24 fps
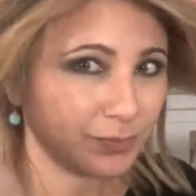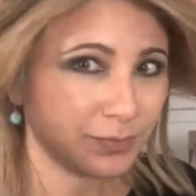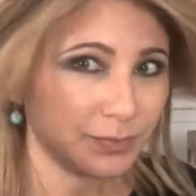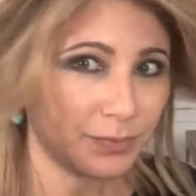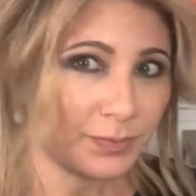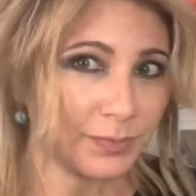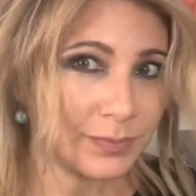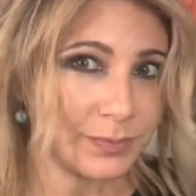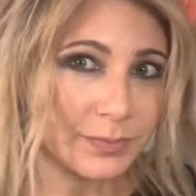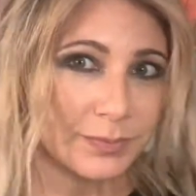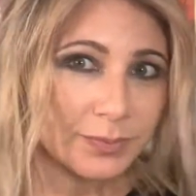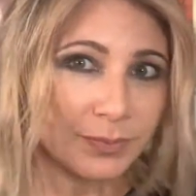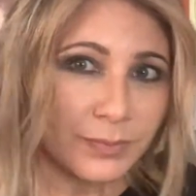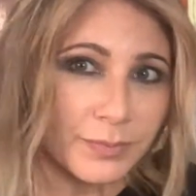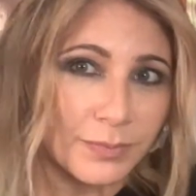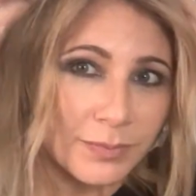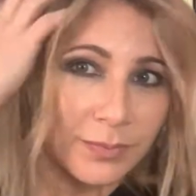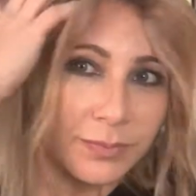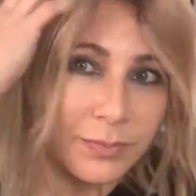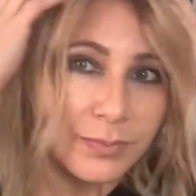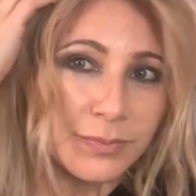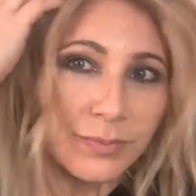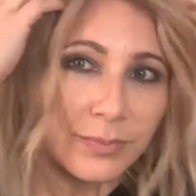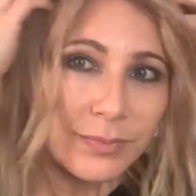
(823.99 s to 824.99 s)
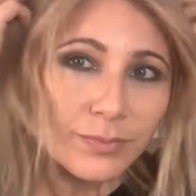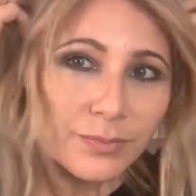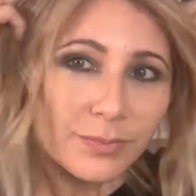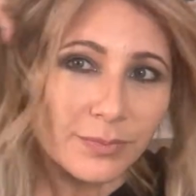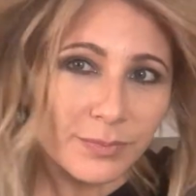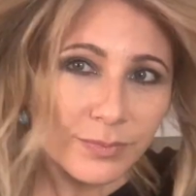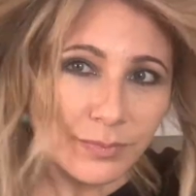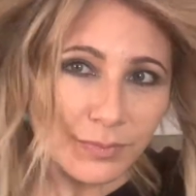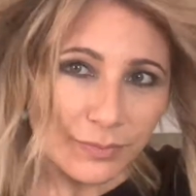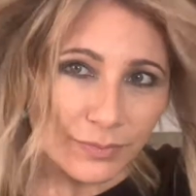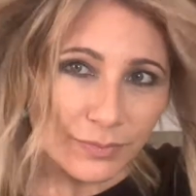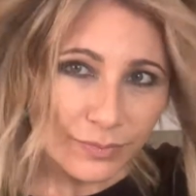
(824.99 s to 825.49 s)

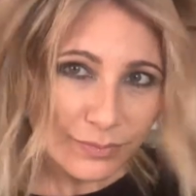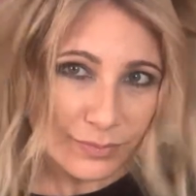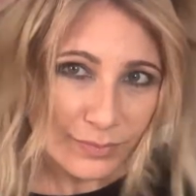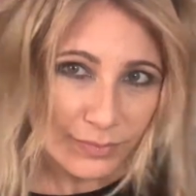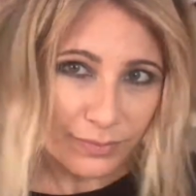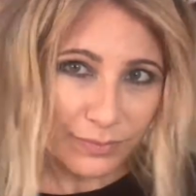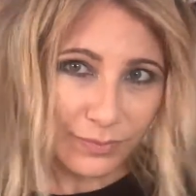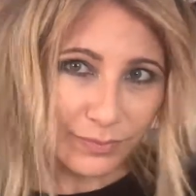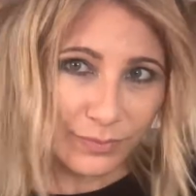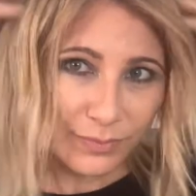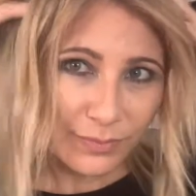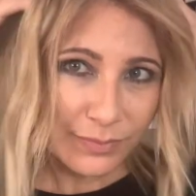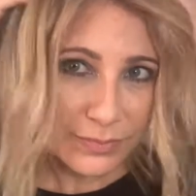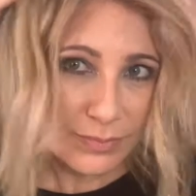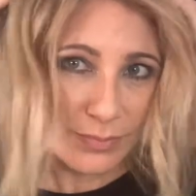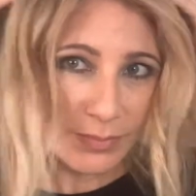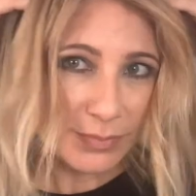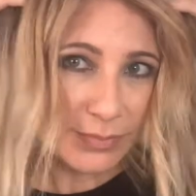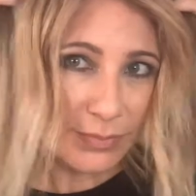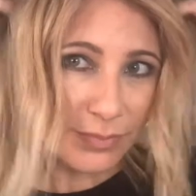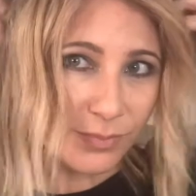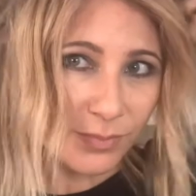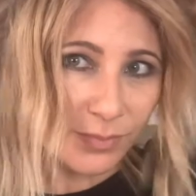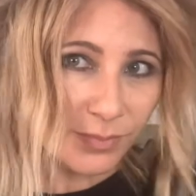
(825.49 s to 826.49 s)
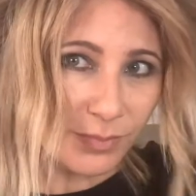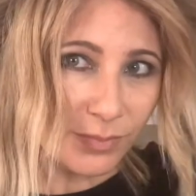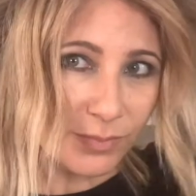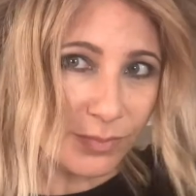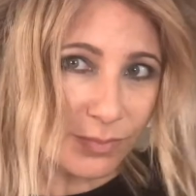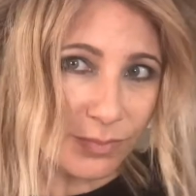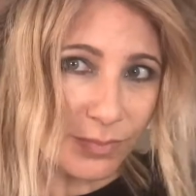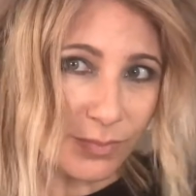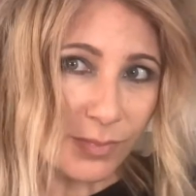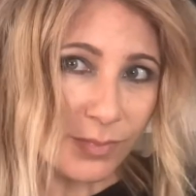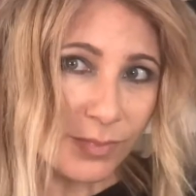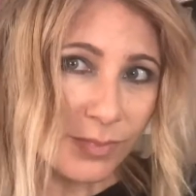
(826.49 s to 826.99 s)

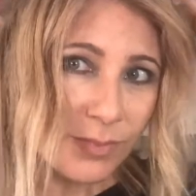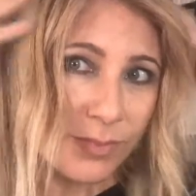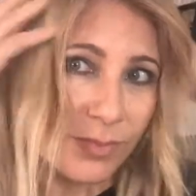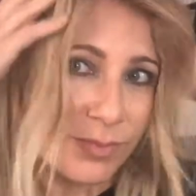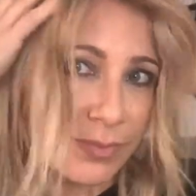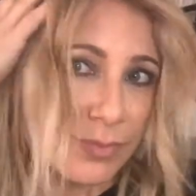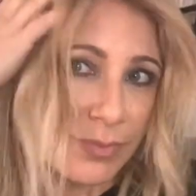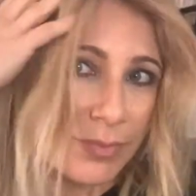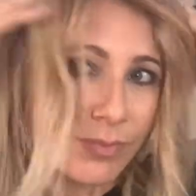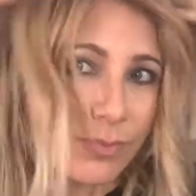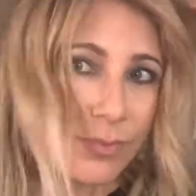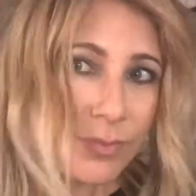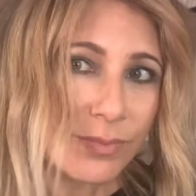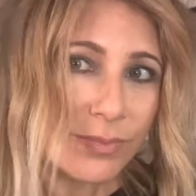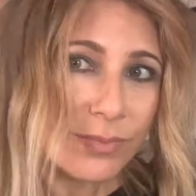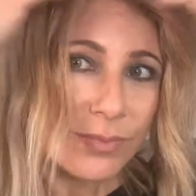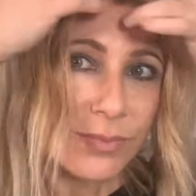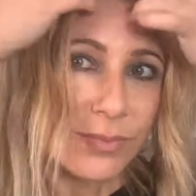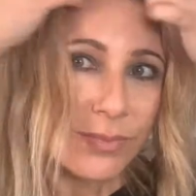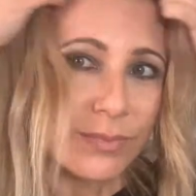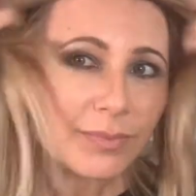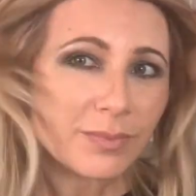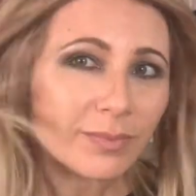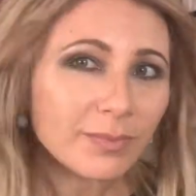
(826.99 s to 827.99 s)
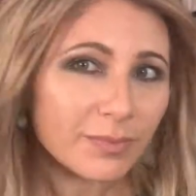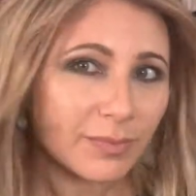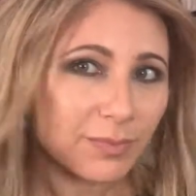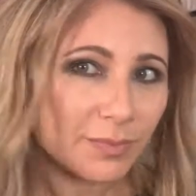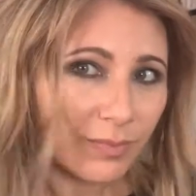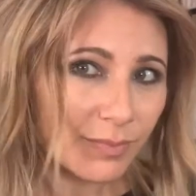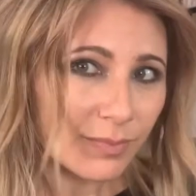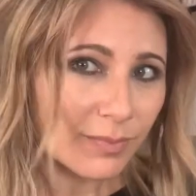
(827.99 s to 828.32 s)
Nothing is said.